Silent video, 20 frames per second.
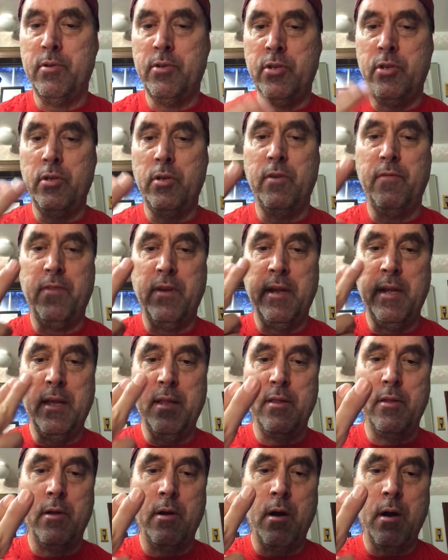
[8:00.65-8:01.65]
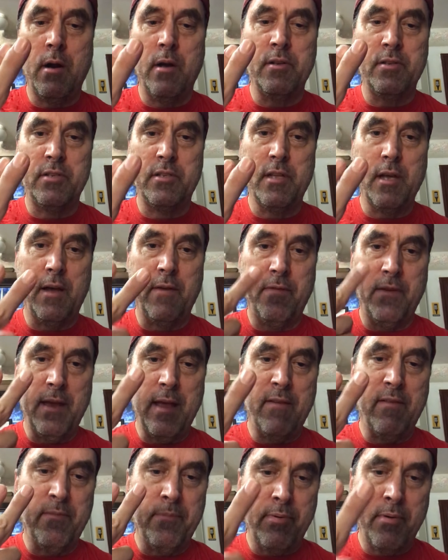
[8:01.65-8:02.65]
two, if you're hitting the hard stuff, you
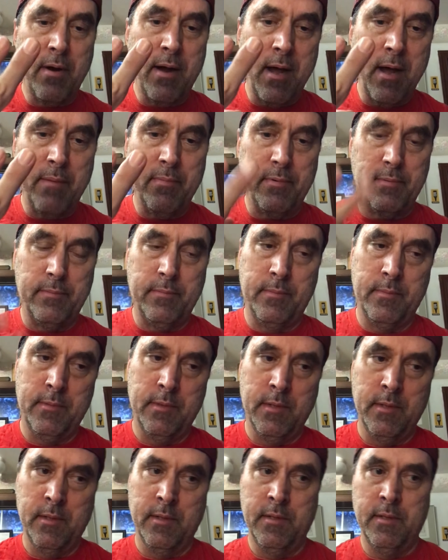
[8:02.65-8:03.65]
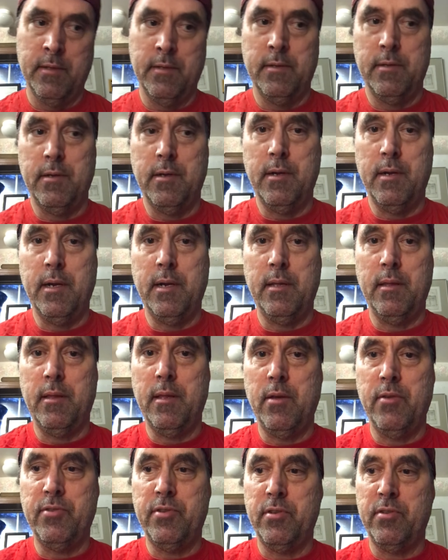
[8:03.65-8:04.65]
have a problem. All right,
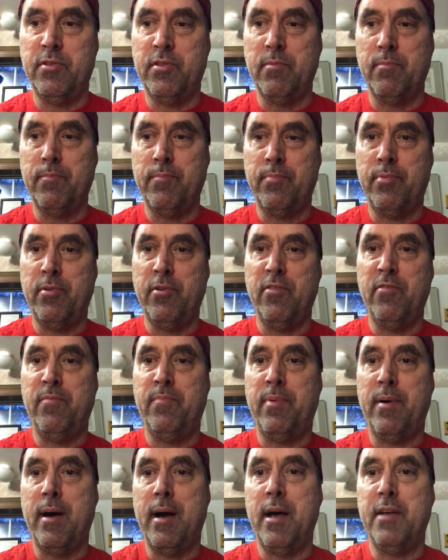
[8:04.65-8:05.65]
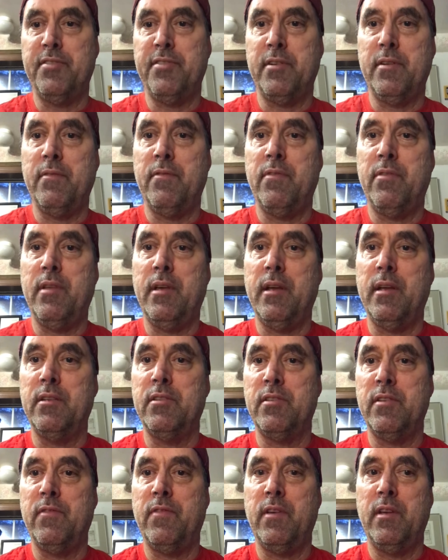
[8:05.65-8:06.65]
those are some proof positive
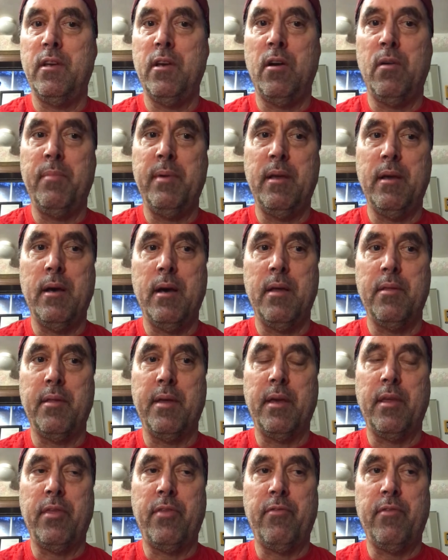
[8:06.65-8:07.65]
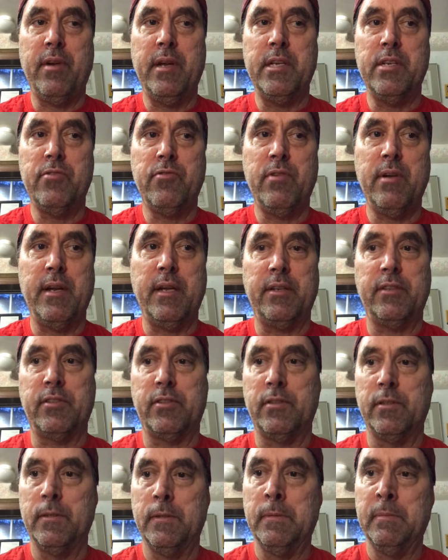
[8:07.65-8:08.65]
things. If you go beyond like three
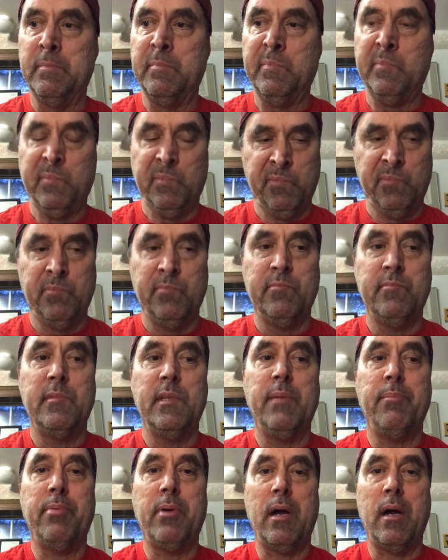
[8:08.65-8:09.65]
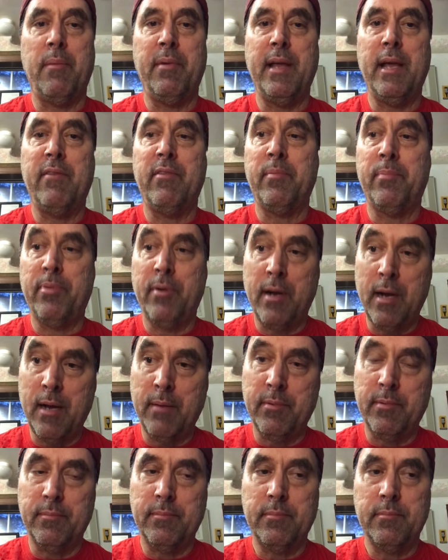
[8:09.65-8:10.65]
drinks, you probably have a
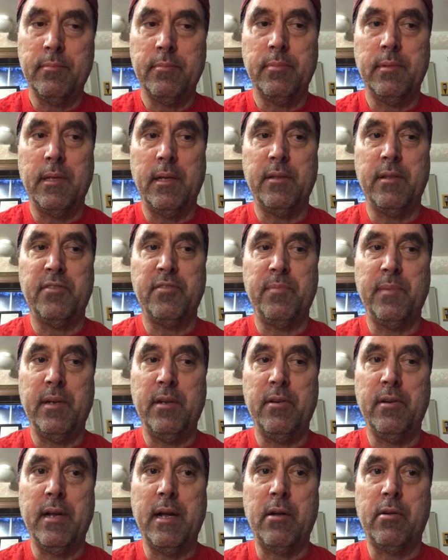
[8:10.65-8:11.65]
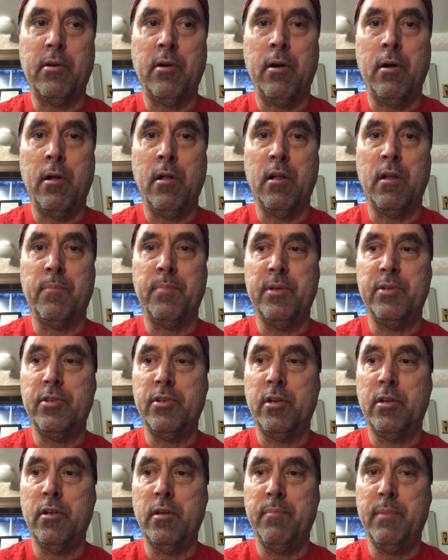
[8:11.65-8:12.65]
problem. that doesn't mean you're an alcoholic, but
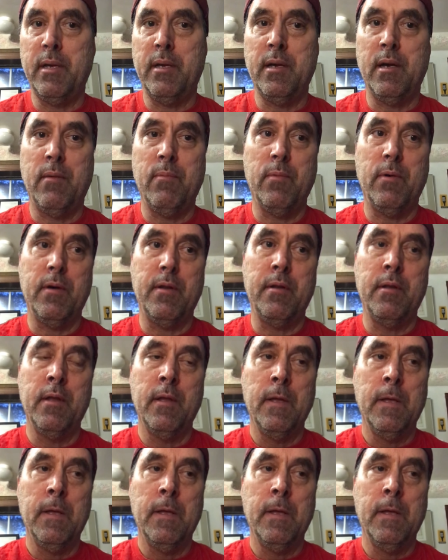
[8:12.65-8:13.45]
you could become one.